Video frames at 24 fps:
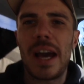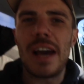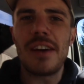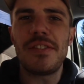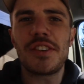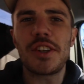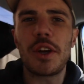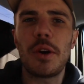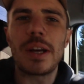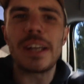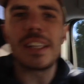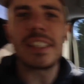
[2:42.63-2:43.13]
I
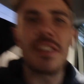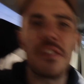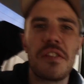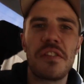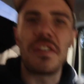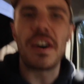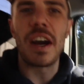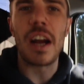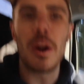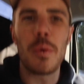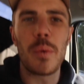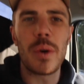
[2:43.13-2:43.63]
have to go get some
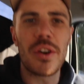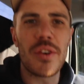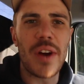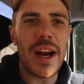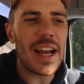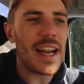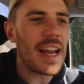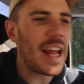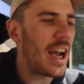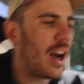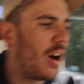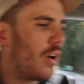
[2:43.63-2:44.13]
firewood
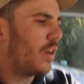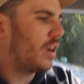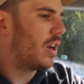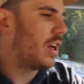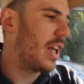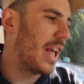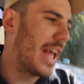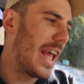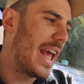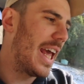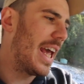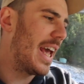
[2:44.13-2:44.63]
right now
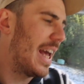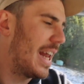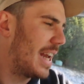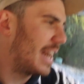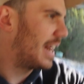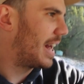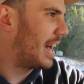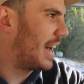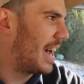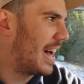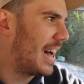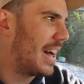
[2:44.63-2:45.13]

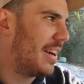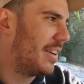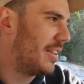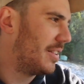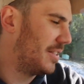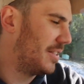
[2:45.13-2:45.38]
and uh,